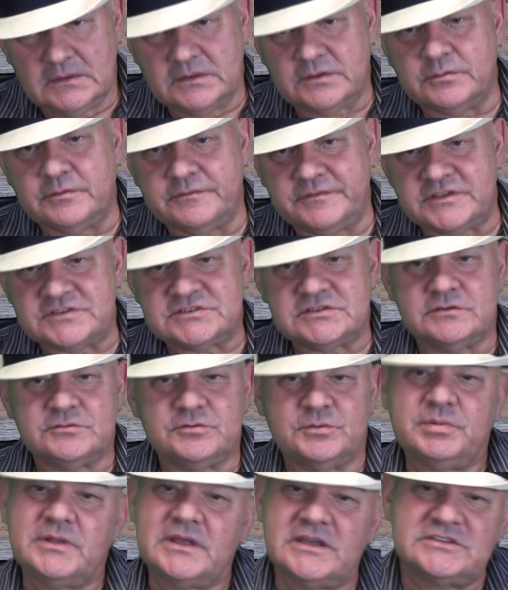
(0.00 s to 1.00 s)
to eventually
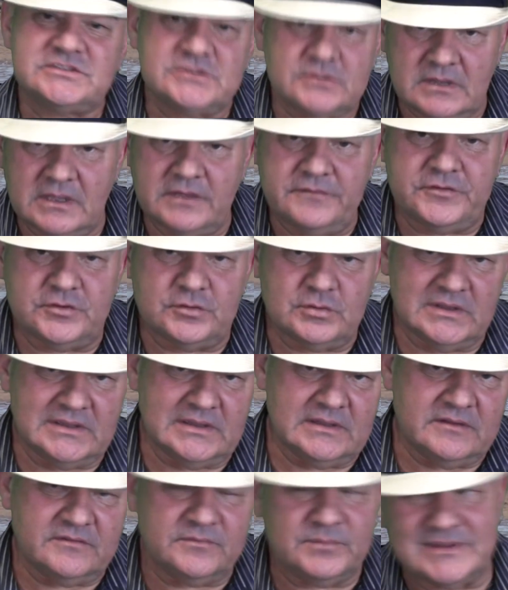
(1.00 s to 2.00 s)
replace you if you
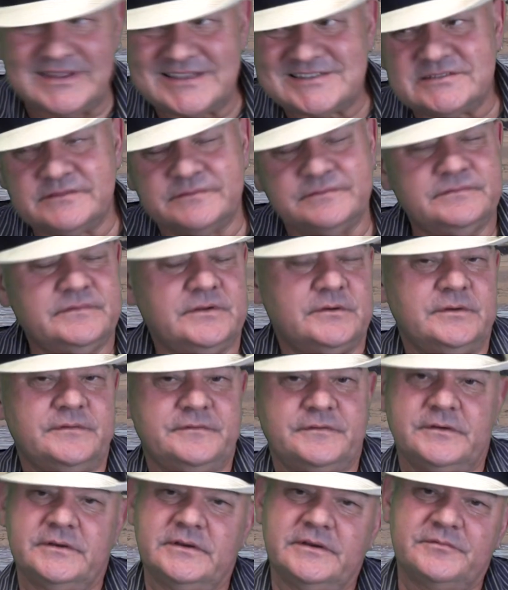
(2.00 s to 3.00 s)
leave, but that's a very,
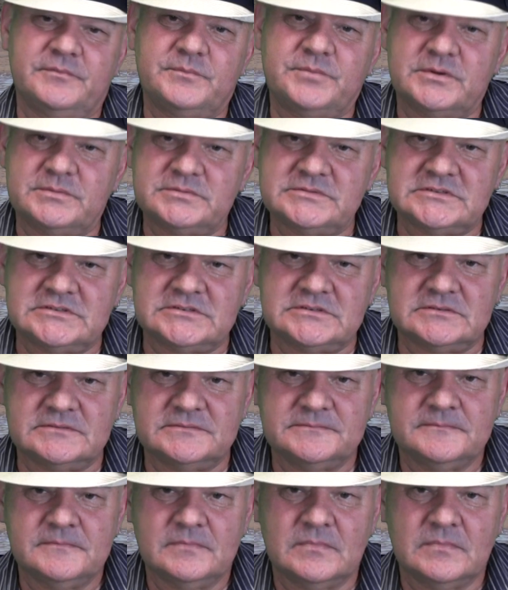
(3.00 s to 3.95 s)
very different proposition.